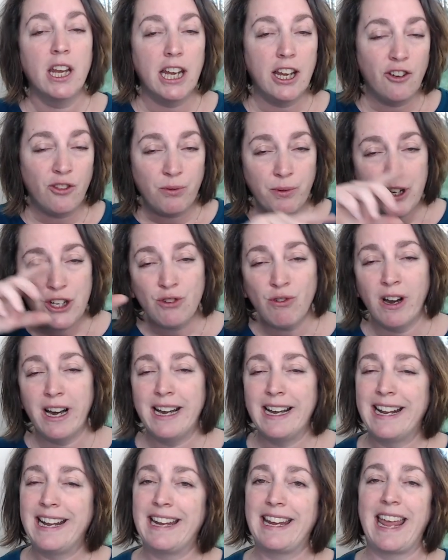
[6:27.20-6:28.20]
If we try
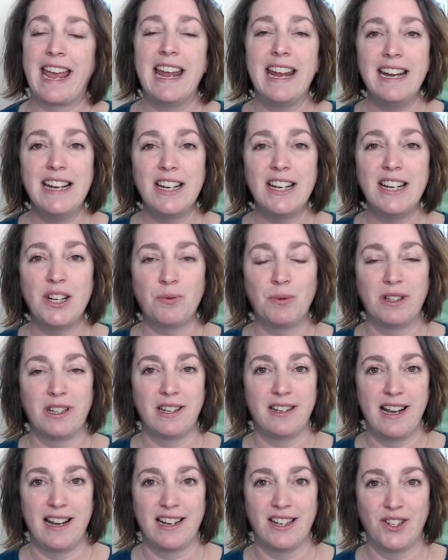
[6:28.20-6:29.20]
and engage with the
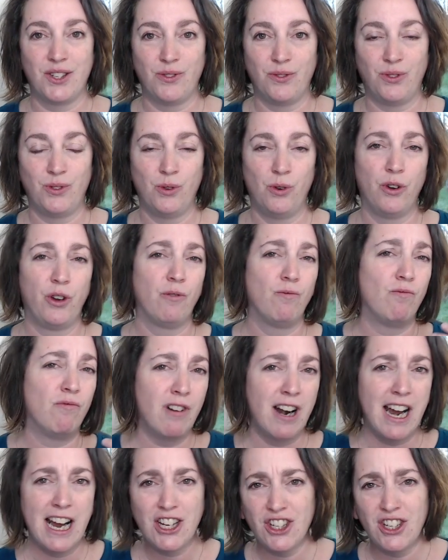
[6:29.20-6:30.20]
negative thought and
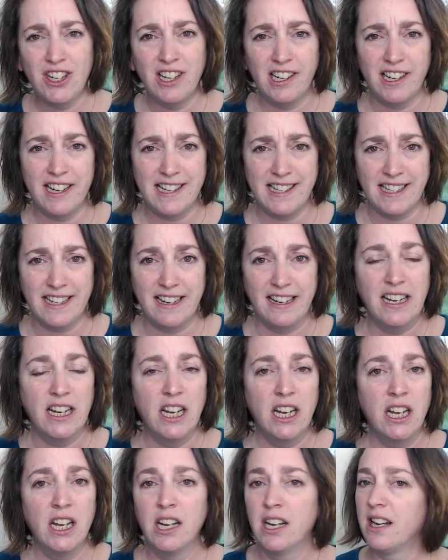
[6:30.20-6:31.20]
rationalize it,
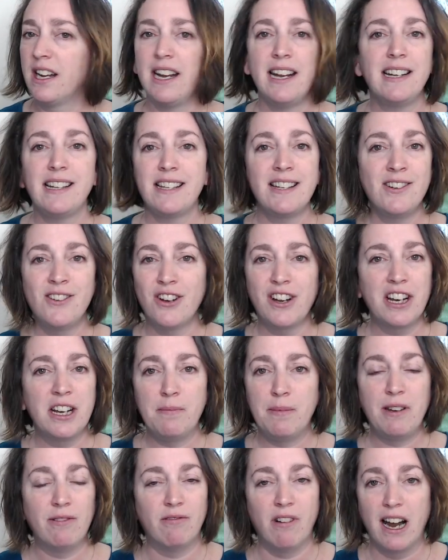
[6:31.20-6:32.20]
it's not going to
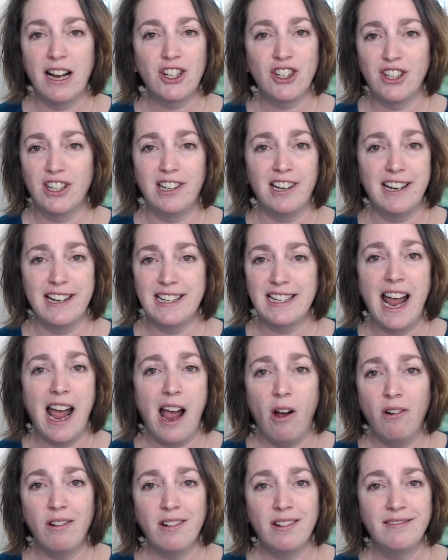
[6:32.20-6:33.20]
be rationalized
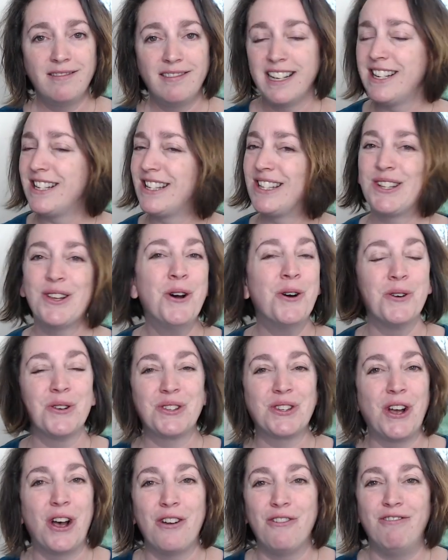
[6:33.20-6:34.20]
out. These thoughts
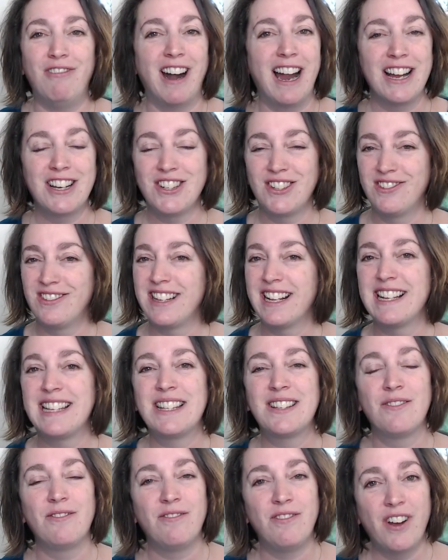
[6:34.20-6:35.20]
aren't rational. They're
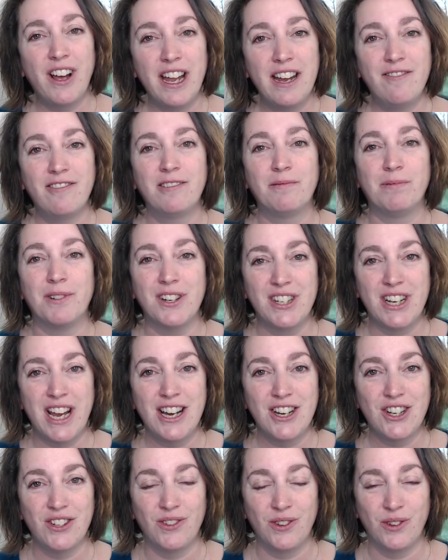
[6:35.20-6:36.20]
survival
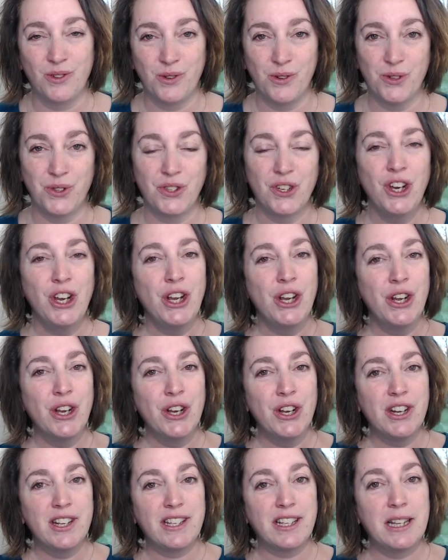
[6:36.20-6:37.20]
protection thoughts.
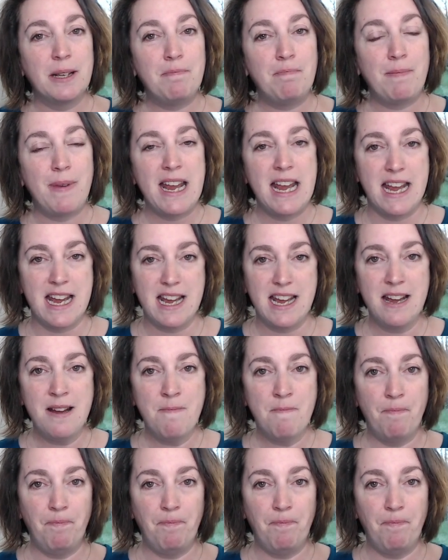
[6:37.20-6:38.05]
So the B